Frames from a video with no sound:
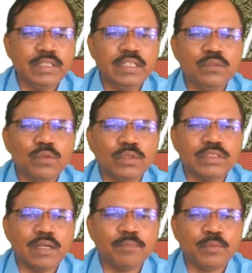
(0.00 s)
it
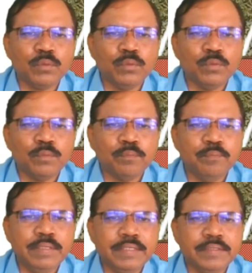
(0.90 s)
goes up to
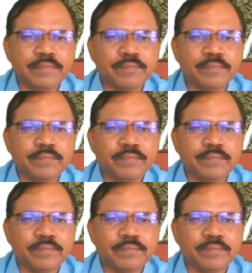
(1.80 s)
B.